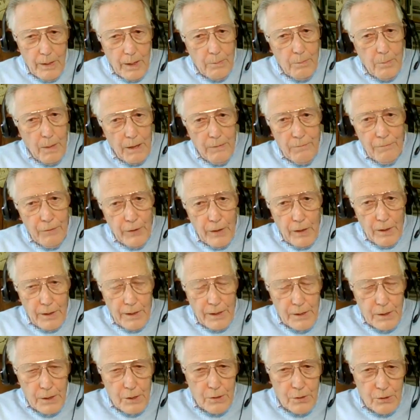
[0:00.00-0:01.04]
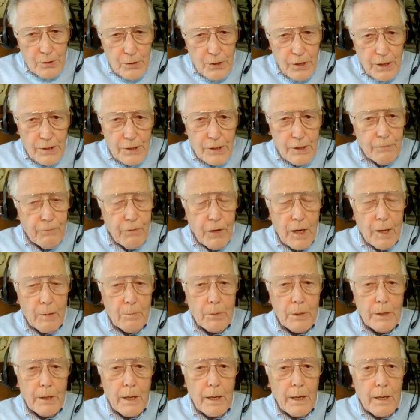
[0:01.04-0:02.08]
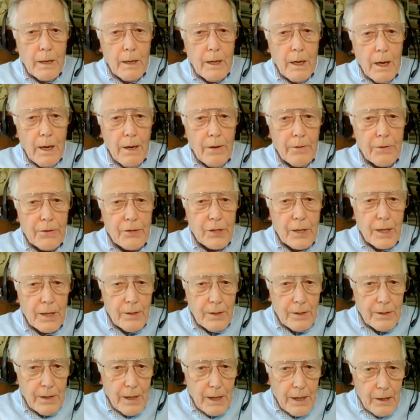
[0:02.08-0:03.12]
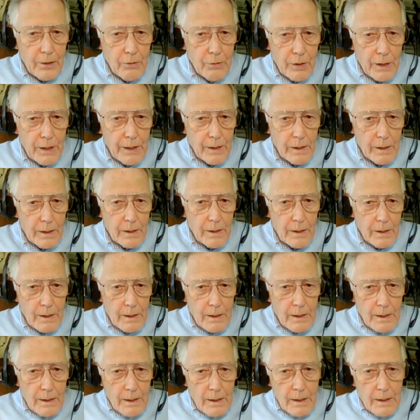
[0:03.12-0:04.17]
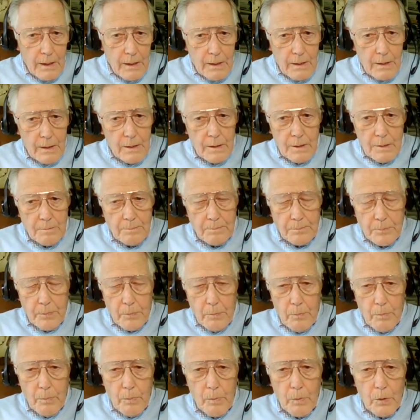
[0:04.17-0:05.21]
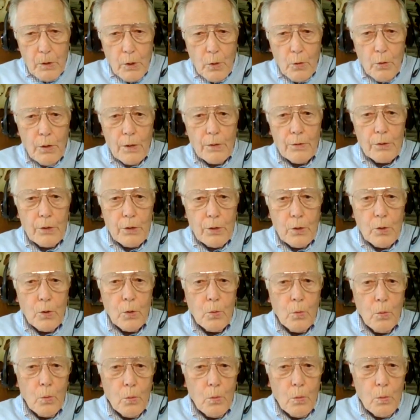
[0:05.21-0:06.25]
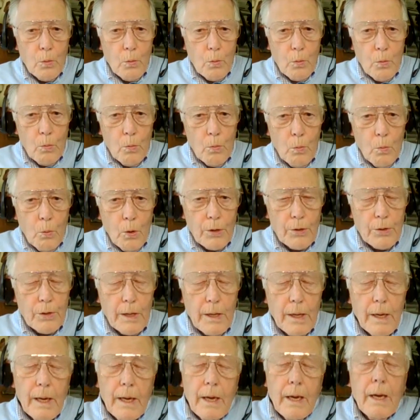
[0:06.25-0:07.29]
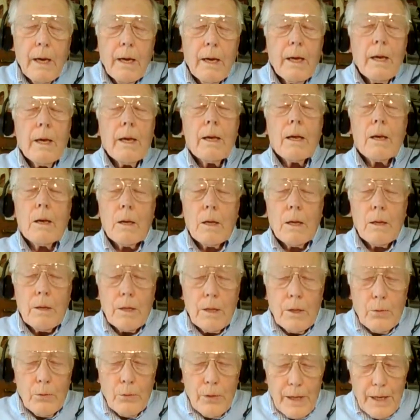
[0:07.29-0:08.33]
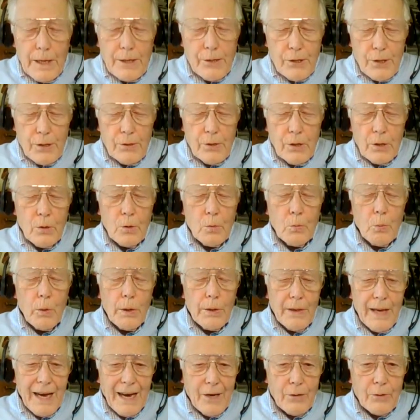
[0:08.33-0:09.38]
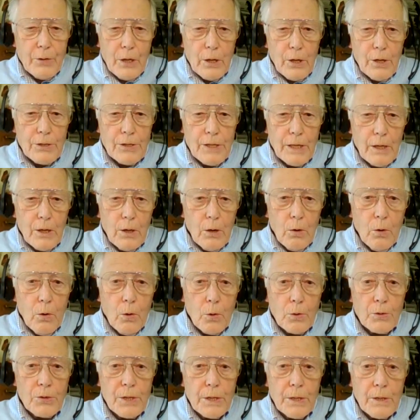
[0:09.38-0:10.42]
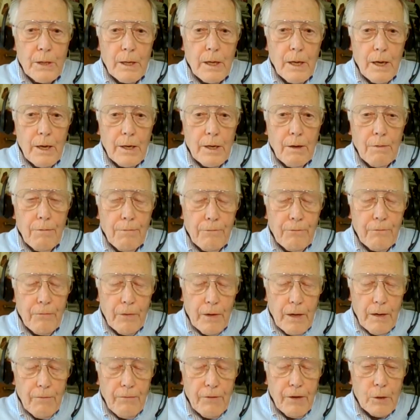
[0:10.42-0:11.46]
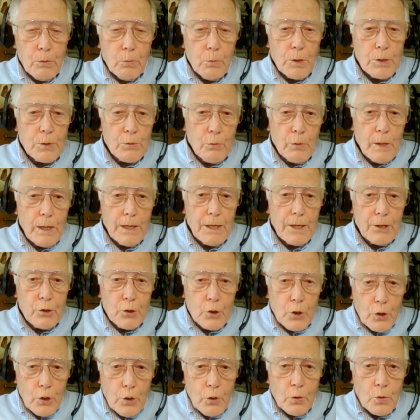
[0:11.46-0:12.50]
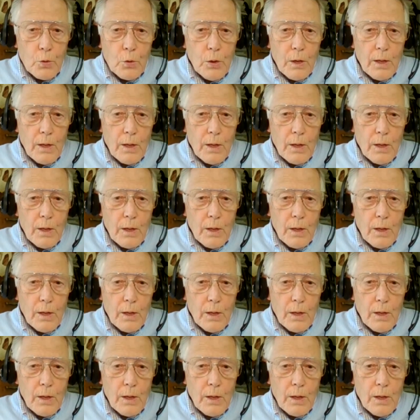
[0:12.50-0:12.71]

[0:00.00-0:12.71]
may feel it's justified, but I can't say that I agree. You can do what you need to do without hurting a horse, and if it was really true